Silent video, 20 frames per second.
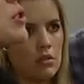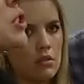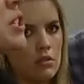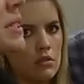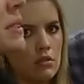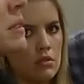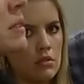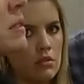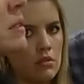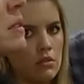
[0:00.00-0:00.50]

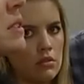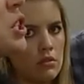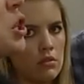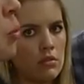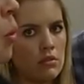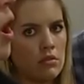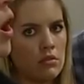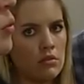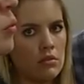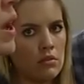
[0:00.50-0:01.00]

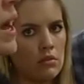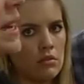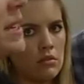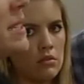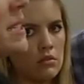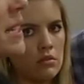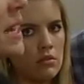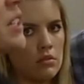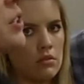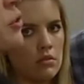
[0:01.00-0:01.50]

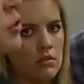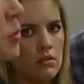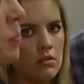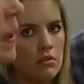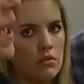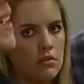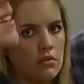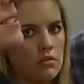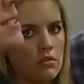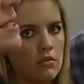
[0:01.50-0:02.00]

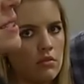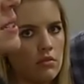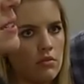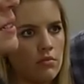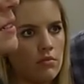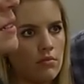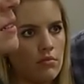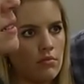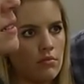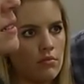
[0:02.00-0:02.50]
[no speech]